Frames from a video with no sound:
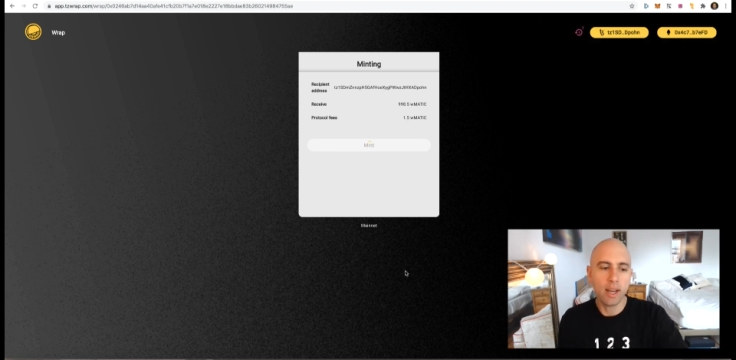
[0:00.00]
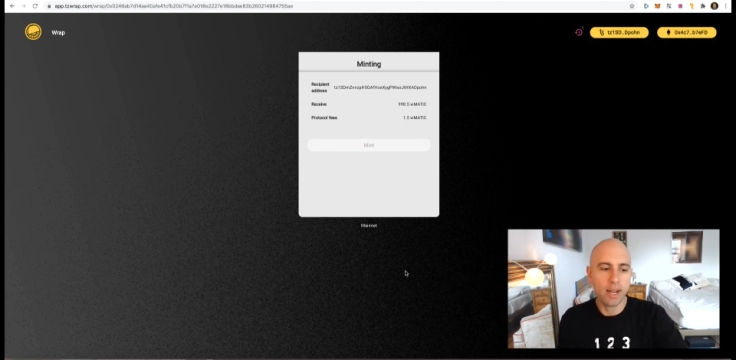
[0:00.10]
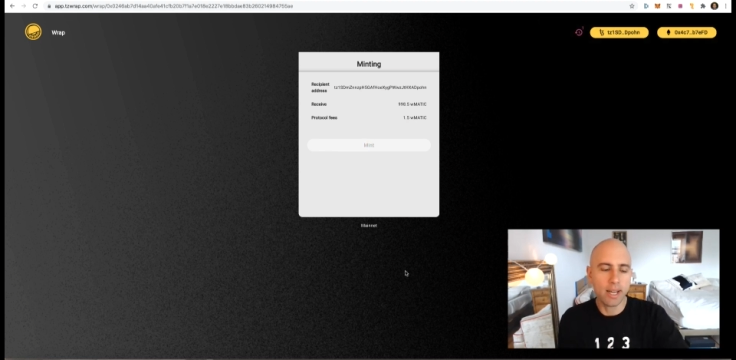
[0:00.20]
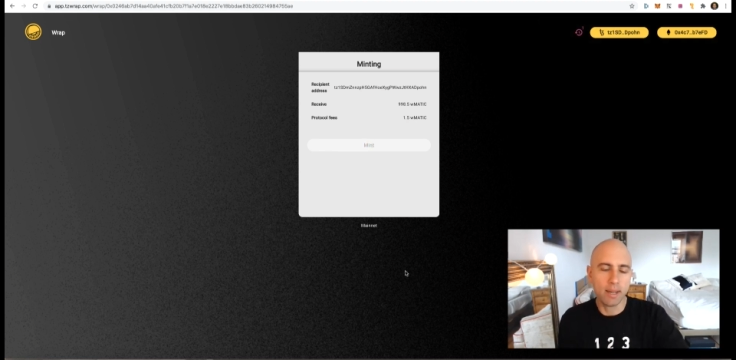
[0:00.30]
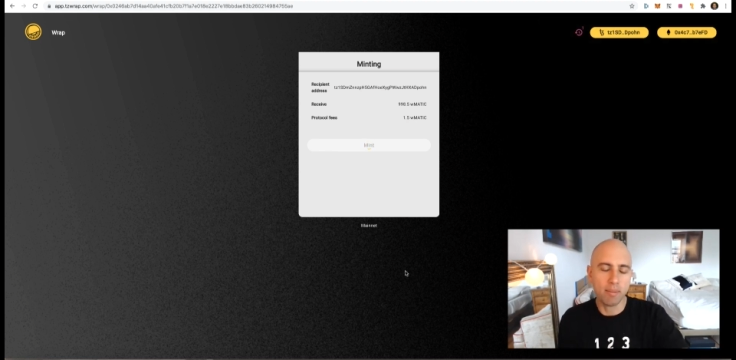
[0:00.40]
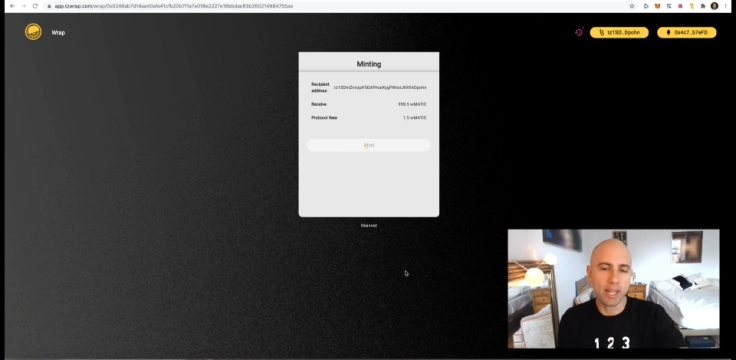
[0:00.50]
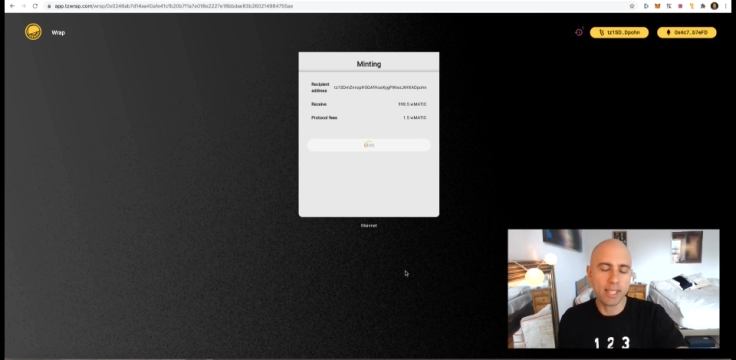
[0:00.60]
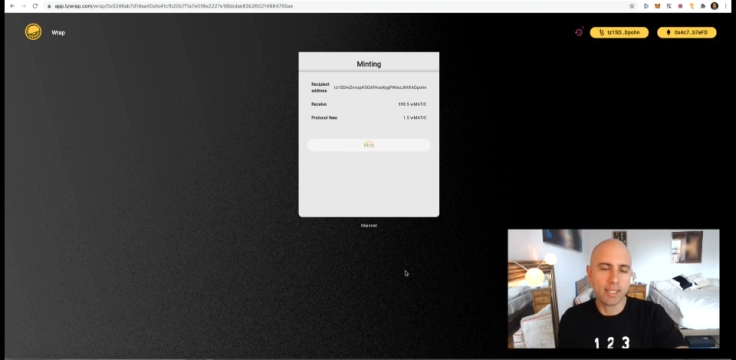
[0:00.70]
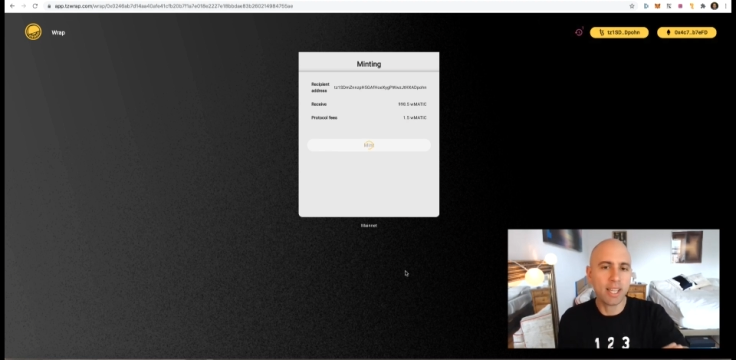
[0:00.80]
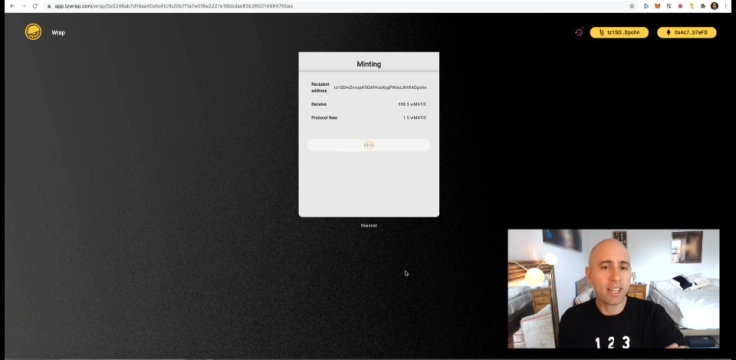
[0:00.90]
Um, I
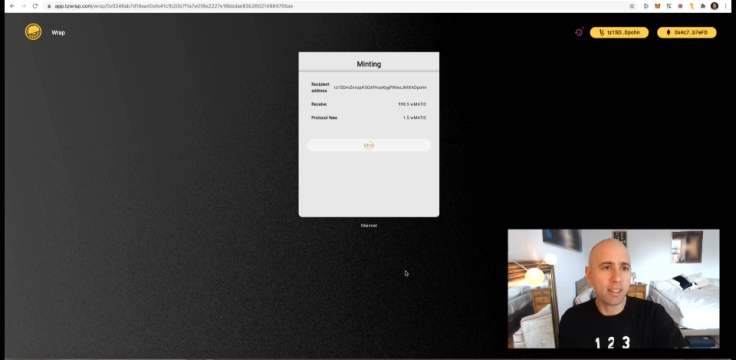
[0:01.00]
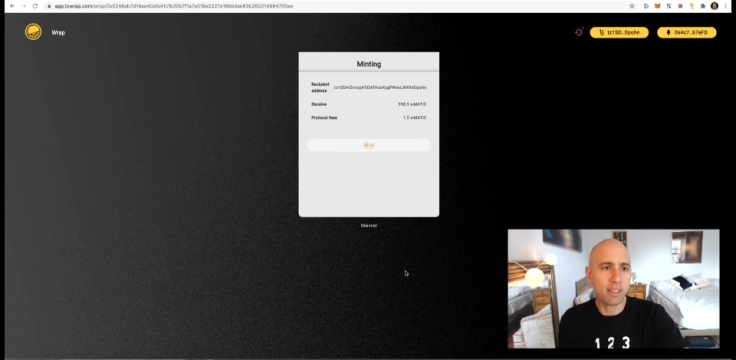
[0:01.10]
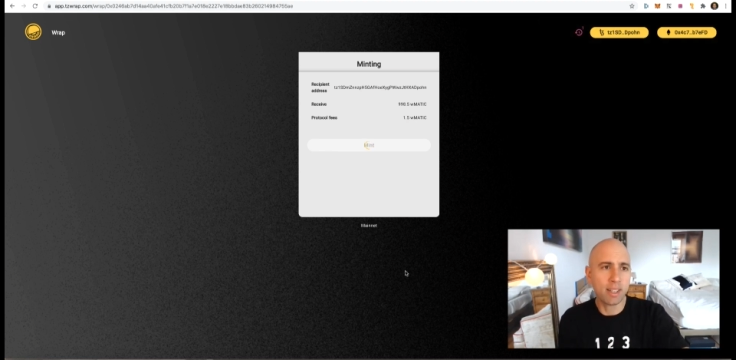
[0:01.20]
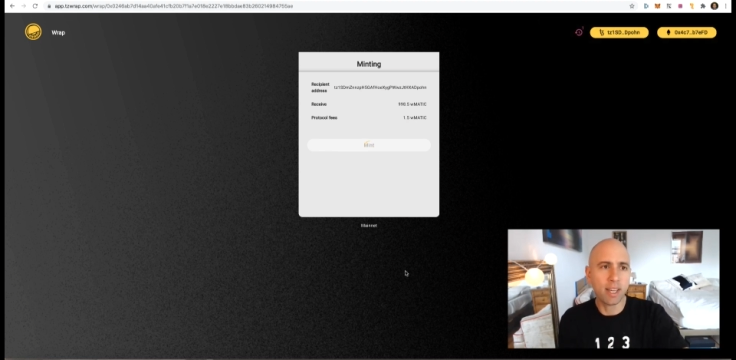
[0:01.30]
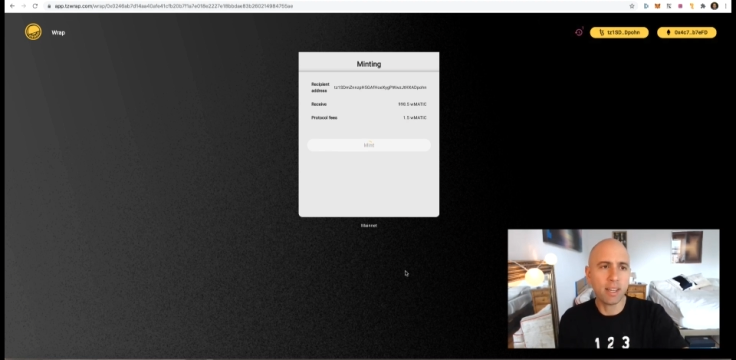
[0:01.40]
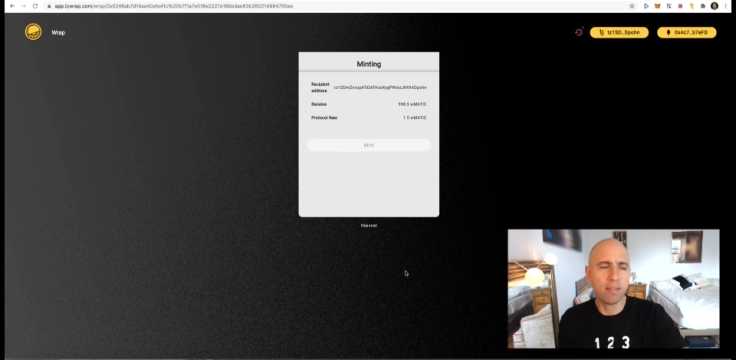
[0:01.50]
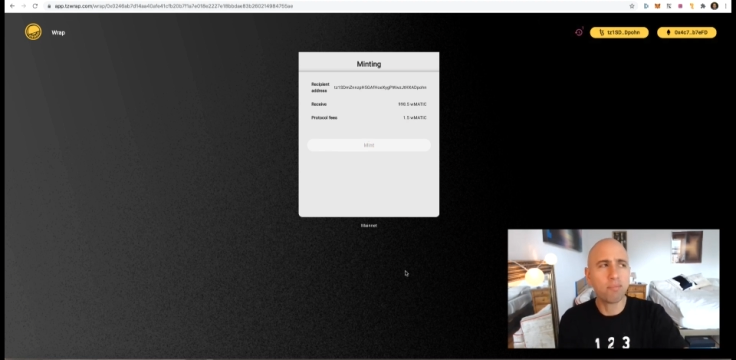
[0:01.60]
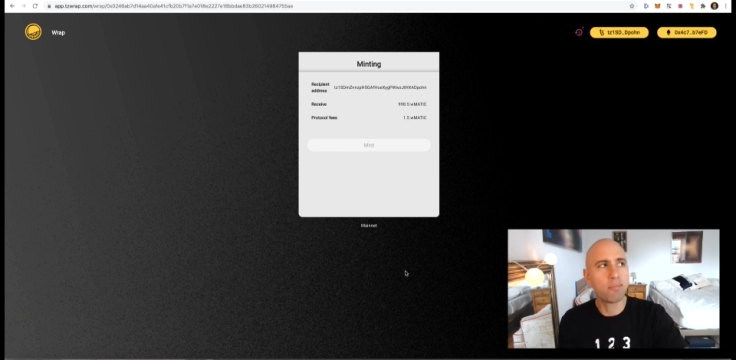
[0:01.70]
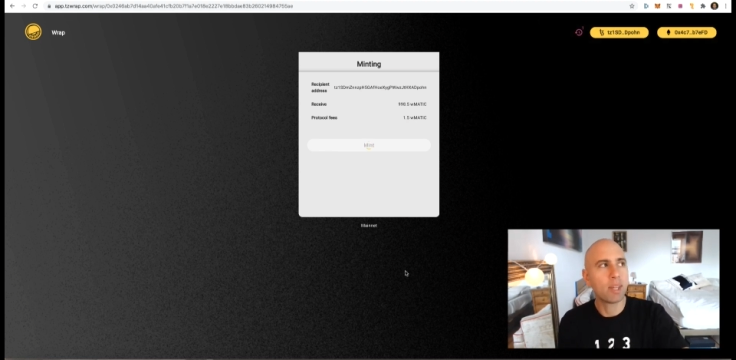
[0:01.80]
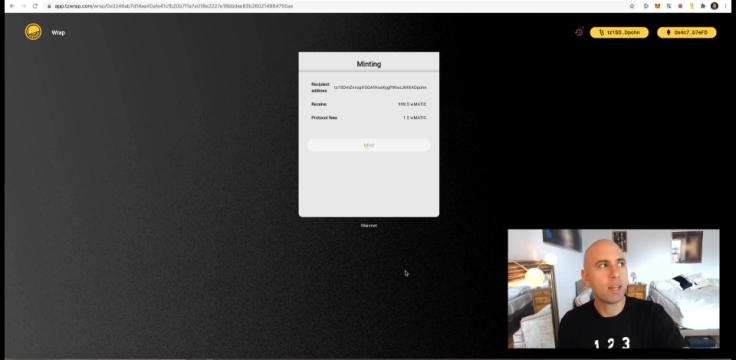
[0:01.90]
guess technically
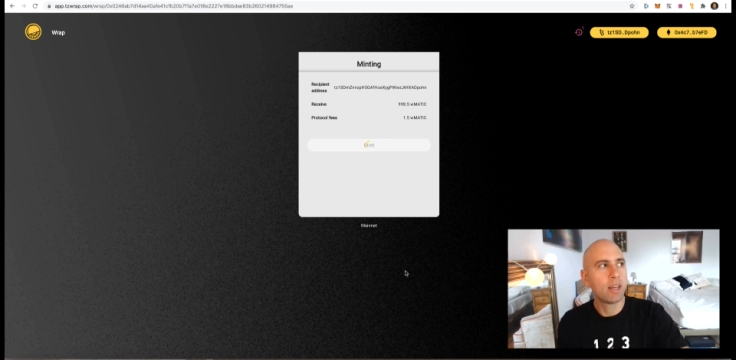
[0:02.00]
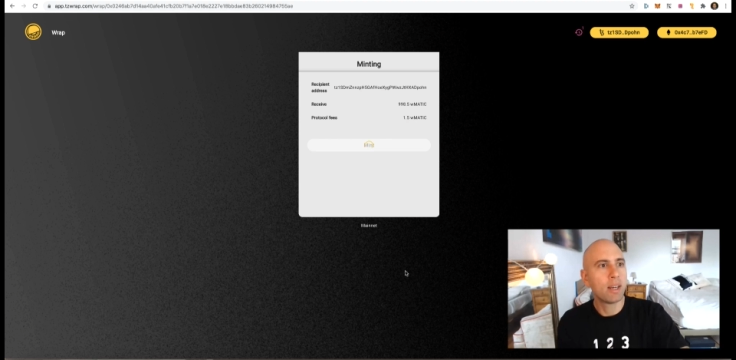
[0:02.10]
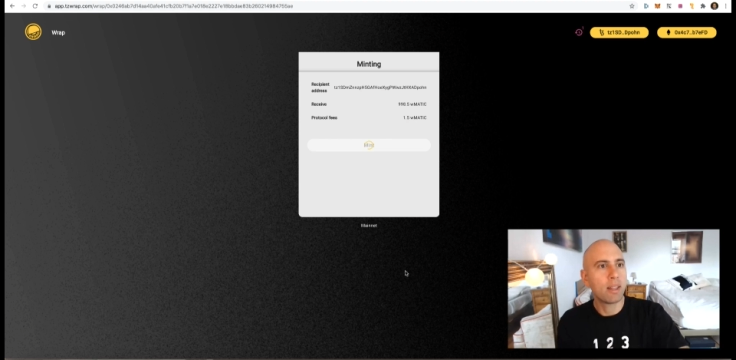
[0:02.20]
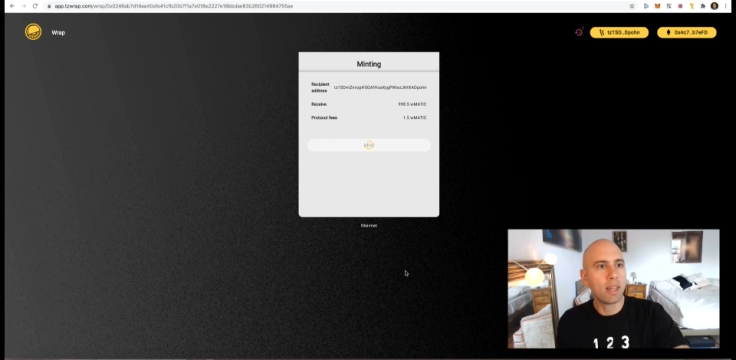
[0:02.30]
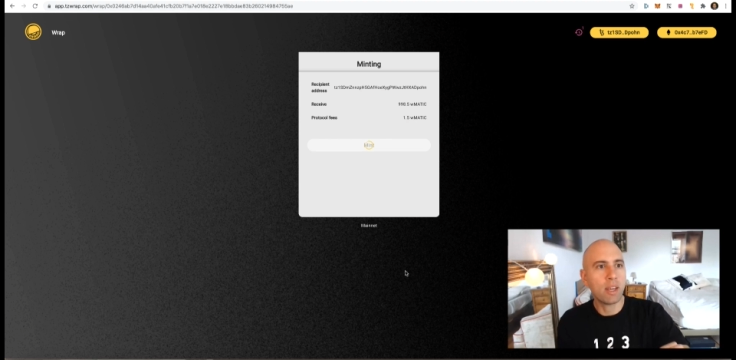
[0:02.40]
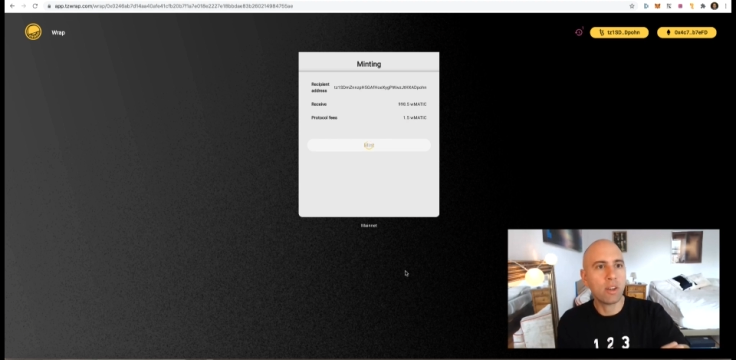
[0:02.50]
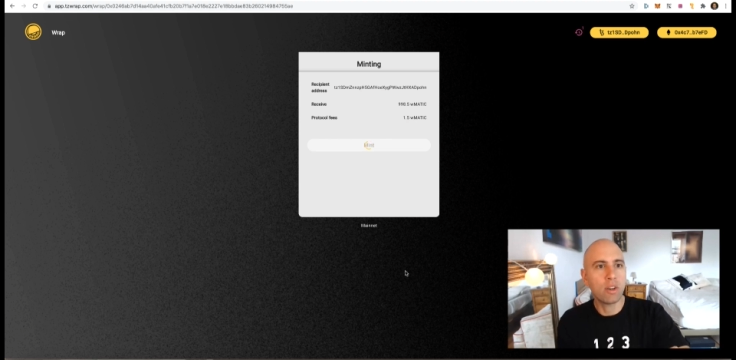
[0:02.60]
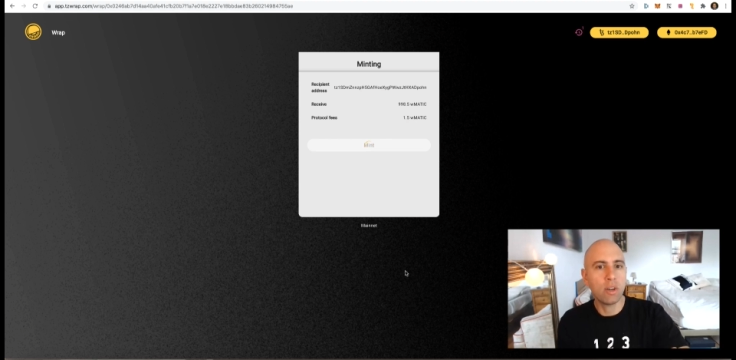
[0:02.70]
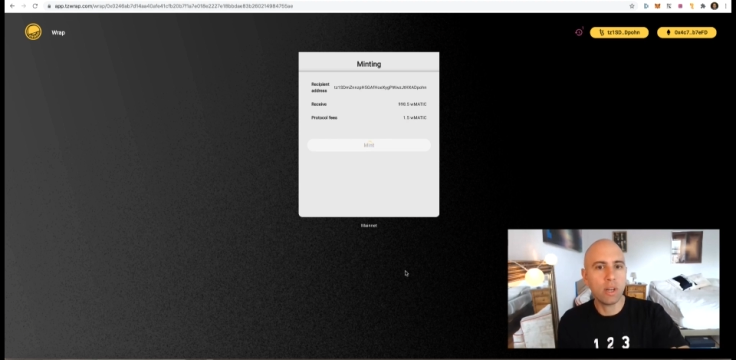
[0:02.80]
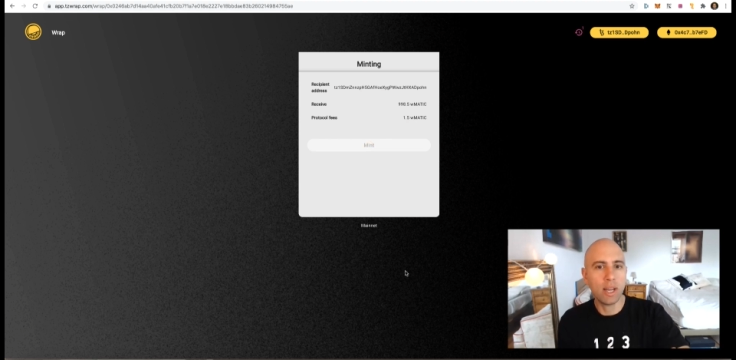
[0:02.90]
they
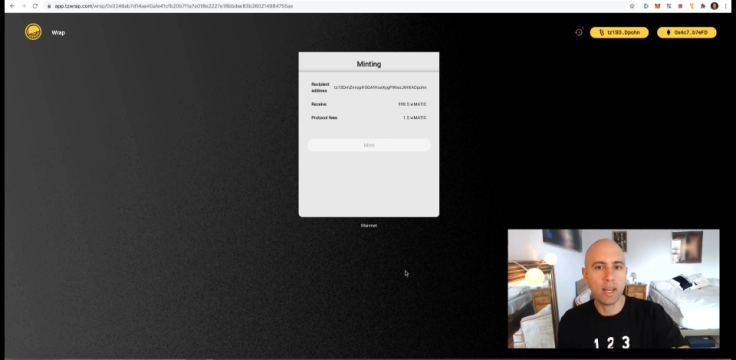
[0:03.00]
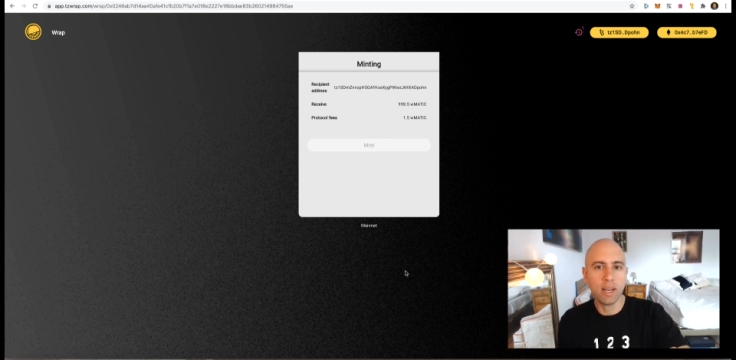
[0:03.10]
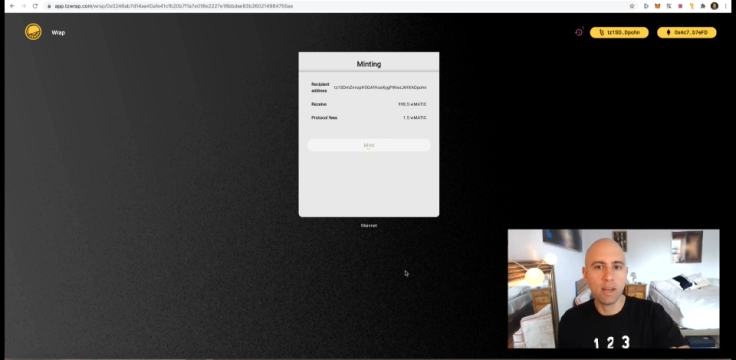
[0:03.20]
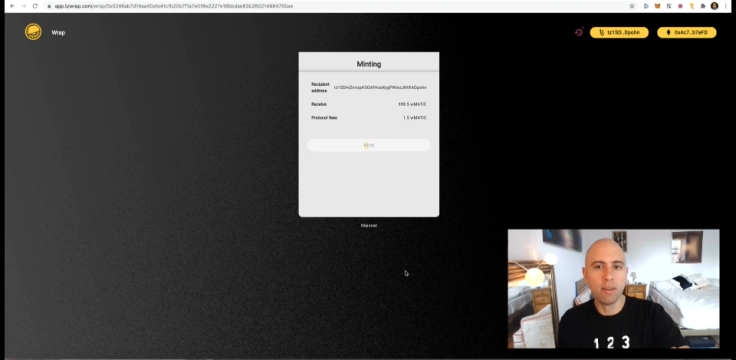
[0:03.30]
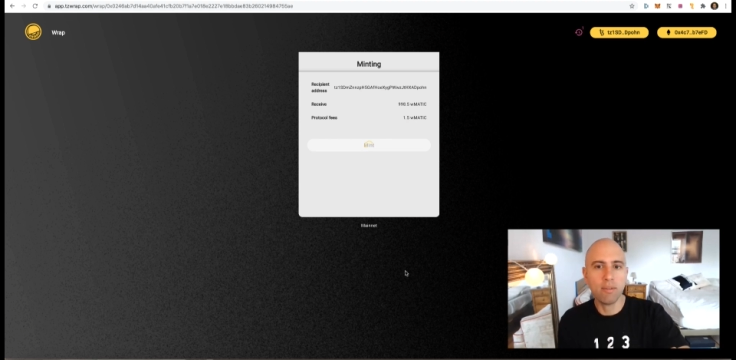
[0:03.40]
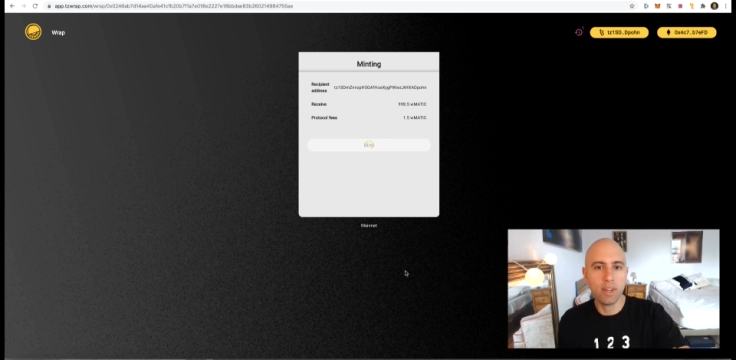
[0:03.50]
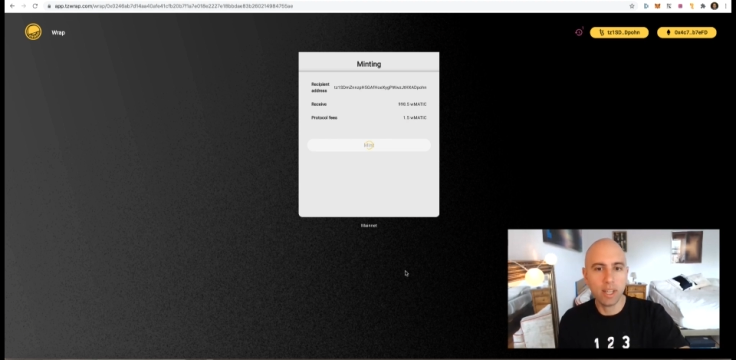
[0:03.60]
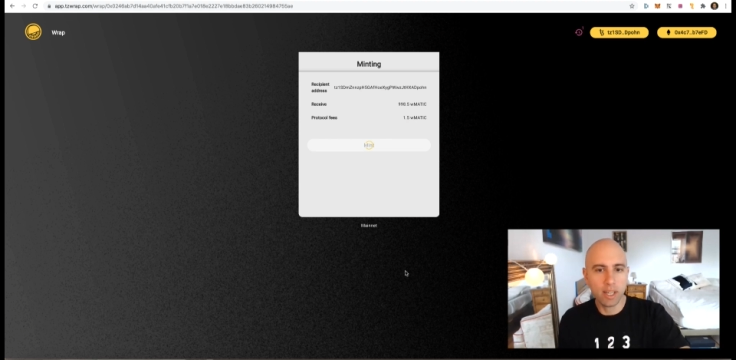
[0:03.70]
could have